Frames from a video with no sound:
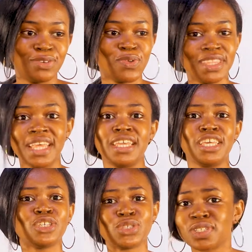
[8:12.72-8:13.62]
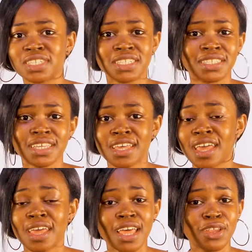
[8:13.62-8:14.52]
the one that issued it.
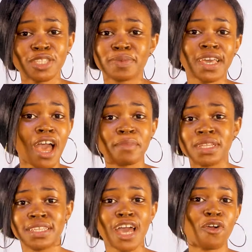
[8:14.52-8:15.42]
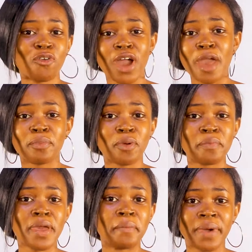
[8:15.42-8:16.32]
Let us be calming down, IPO
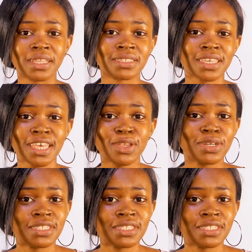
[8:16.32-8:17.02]
members. Kilo